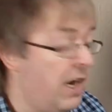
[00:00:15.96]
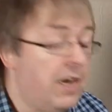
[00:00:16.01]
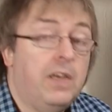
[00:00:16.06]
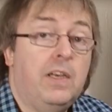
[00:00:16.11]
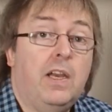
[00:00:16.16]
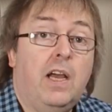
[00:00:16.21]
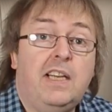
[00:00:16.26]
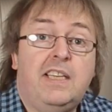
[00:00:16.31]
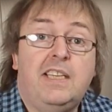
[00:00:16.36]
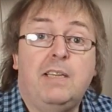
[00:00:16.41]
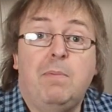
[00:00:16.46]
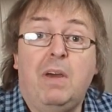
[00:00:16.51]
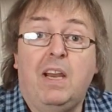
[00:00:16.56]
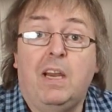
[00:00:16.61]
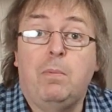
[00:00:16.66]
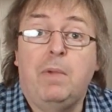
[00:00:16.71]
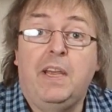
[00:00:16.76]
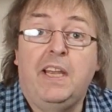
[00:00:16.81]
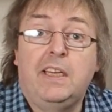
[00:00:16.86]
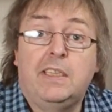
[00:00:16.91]

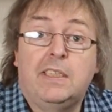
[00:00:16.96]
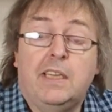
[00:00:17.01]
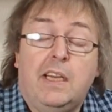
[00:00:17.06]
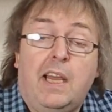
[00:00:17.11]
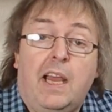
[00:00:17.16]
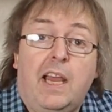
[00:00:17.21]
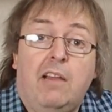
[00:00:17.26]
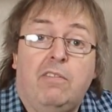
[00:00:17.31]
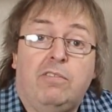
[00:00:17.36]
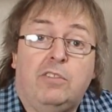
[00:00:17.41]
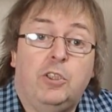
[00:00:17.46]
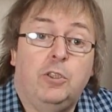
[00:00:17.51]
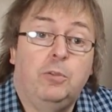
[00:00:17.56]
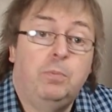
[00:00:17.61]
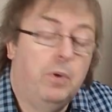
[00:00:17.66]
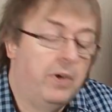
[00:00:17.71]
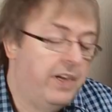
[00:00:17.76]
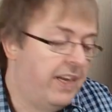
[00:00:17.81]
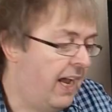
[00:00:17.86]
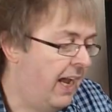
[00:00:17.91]
90mm
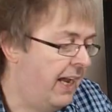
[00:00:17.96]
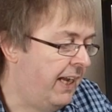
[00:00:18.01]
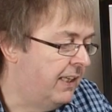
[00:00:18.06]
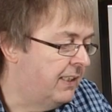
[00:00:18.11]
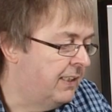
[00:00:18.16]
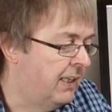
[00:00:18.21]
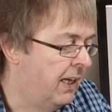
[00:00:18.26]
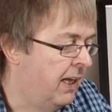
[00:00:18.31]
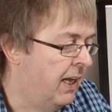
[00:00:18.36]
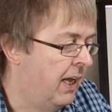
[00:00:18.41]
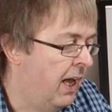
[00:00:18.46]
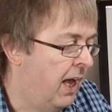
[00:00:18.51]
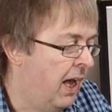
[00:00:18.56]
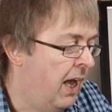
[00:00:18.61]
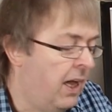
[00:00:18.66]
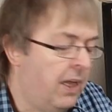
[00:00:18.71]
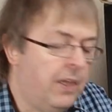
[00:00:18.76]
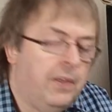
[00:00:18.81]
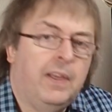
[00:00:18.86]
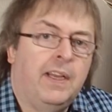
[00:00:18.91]
f2.8.
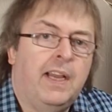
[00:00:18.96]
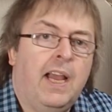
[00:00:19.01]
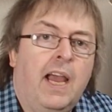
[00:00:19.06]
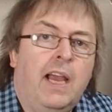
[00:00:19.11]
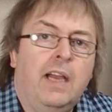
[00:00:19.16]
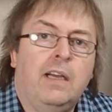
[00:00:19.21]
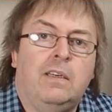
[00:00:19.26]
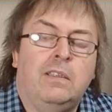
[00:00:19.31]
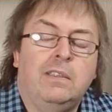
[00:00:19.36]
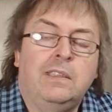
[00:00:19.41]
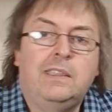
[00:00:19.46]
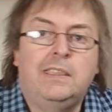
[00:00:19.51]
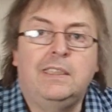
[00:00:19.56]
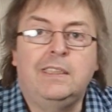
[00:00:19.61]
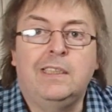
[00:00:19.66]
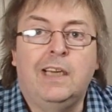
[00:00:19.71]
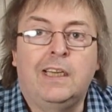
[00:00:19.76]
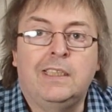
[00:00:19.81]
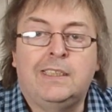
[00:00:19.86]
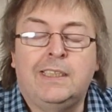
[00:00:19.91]
You think, hang on,
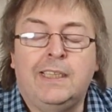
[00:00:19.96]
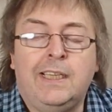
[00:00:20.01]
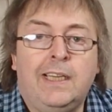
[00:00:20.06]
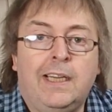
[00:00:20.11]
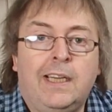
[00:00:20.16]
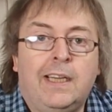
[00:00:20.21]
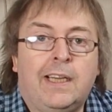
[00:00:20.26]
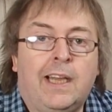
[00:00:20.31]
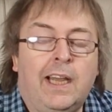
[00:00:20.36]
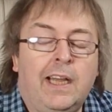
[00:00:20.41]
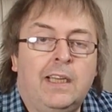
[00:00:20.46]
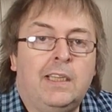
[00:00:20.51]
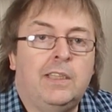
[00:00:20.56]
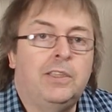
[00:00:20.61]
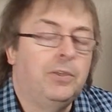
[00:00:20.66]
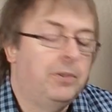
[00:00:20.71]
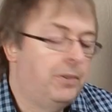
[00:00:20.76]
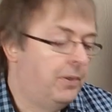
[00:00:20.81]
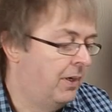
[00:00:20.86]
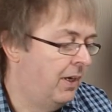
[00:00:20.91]
didn't I see Keith
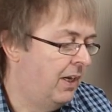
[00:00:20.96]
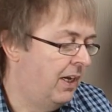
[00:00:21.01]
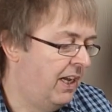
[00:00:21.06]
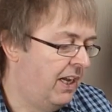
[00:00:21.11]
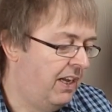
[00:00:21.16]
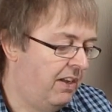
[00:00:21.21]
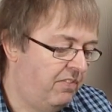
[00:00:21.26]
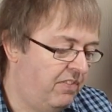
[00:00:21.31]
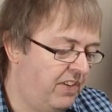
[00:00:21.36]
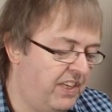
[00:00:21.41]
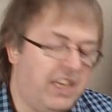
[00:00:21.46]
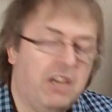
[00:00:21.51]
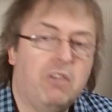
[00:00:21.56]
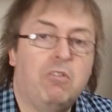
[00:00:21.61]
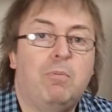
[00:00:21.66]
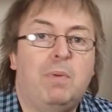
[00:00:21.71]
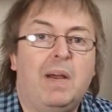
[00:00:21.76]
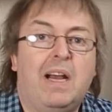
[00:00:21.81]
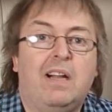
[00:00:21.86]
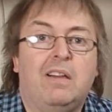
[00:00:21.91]
do a
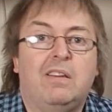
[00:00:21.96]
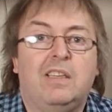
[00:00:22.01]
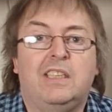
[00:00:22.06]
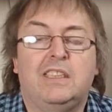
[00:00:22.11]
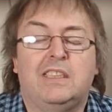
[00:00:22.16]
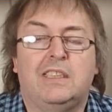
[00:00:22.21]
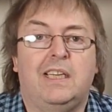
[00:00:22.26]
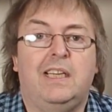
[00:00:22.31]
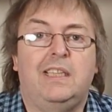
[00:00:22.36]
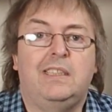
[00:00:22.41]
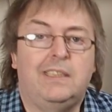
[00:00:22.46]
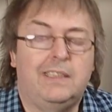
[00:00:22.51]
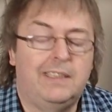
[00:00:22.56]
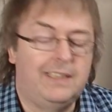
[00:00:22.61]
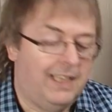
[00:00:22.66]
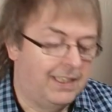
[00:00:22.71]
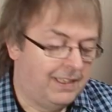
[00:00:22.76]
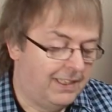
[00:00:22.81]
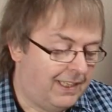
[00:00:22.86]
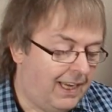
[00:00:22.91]
video about this lens
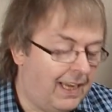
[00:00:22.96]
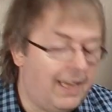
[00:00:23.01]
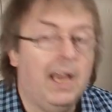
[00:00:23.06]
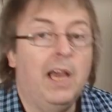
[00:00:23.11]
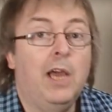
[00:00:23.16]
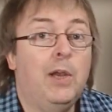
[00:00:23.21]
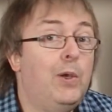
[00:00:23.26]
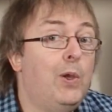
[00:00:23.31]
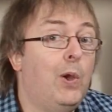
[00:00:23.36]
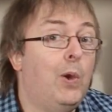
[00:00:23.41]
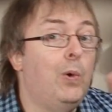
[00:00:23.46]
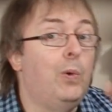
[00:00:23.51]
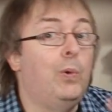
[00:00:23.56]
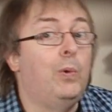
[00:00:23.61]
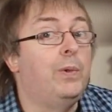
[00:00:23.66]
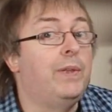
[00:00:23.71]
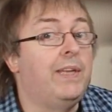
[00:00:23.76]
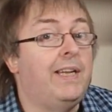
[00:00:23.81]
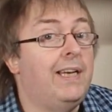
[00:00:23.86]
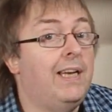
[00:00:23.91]
the other day?
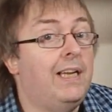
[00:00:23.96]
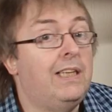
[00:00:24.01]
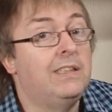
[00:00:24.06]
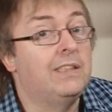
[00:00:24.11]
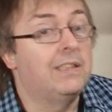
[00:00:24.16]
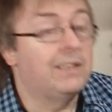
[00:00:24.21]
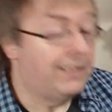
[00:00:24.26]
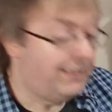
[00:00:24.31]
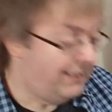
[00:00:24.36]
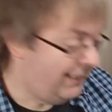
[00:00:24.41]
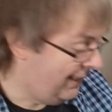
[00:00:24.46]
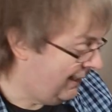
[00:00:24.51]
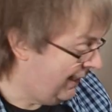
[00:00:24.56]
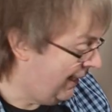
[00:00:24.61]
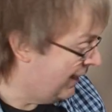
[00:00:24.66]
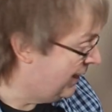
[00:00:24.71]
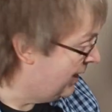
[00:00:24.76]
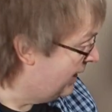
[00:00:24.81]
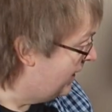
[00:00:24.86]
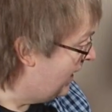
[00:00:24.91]
No, the lens I did
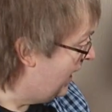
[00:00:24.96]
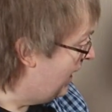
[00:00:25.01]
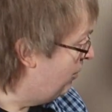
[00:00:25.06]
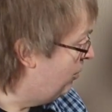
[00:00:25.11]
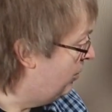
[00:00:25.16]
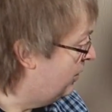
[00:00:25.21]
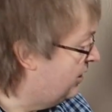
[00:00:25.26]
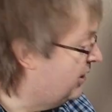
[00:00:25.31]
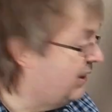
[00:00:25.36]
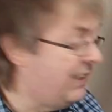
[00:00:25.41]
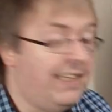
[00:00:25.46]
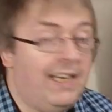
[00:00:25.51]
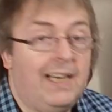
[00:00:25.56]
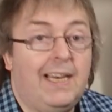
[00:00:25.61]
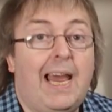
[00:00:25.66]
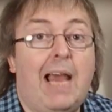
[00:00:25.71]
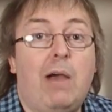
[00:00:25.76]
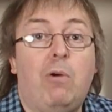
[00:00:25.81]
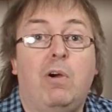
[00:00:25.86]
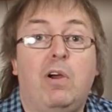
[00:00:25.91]
the other day was the
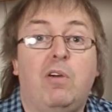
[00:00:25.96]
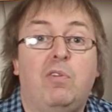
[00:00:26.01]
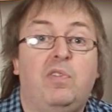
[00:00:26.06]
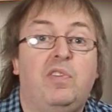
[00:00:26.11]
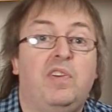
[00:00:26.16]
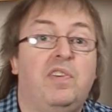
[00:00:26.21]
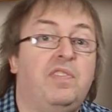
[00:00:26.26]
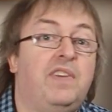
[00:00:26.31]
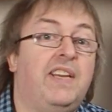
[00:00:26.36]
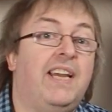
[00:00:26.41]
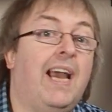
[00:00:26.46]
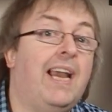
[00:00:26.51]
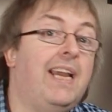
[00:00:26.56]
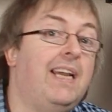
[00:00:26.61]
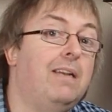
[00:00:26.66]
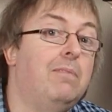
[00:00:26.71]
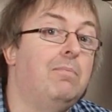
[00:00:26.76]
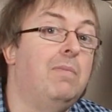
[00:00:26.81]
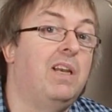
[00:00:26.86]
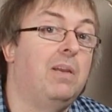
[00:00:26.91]
Laowa
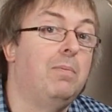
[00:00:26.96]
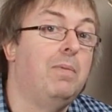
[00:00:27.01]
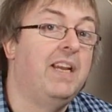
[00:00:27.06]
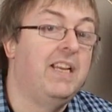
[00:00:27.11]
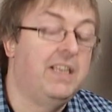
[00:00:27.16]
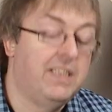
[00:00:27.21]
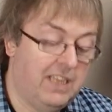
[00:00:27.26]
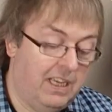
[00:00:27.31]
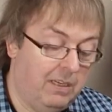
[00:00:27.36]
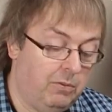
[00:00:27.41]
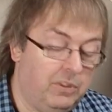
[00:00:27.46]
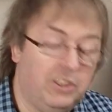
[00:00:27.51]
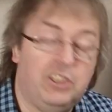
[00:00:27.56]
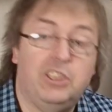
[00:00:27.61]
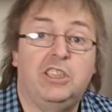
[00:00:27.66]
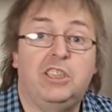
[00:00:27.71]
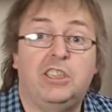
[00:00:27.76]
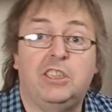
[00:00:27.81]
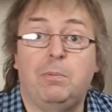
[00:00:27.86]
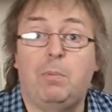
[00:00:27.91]
58mm, which
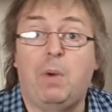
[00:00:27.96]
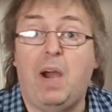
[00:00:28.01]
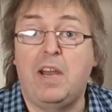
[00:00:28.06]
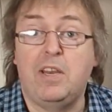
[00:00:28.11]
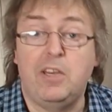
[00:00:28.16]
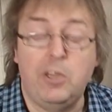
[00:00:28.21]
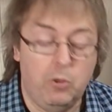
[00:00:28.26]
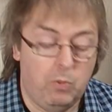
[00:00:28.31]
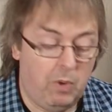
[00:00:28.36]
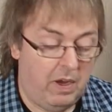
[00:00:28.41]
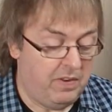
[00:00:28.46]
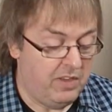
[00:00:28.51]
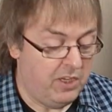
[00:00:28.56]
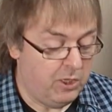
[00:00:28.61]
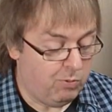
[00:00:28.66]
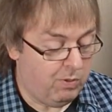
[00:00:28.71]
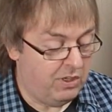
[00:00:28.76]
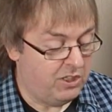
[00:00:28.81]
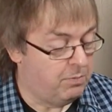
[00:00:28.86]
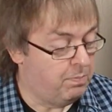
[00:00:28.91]
is the brand new one.
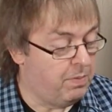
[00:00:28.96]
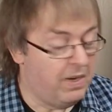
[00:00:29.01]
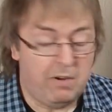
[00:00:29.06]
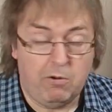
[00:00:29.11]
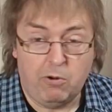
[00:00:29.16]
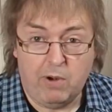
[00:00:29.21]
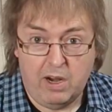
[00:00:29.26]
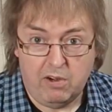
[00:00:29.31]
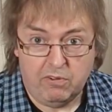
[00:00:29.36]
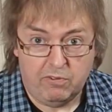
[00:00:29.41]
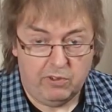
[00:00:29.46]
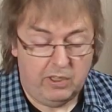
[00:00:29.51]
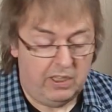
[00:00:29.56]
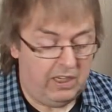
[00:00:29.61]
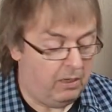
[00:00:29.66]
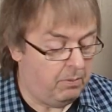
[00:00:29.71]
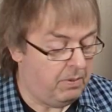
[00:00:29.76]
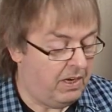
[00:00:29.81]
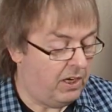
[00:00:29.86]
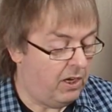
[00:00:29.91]
This one's been around for a
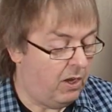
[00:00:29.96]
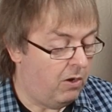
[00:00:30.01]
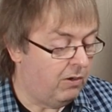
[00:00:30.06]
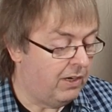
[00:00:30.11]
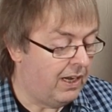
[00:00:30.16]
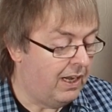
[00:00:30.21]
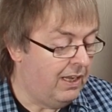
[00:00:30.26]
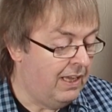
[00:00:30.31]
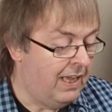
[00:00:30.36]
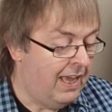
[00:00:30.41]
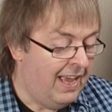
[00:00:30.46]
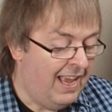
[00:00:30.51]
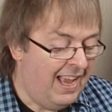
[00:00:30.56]
little bit longer.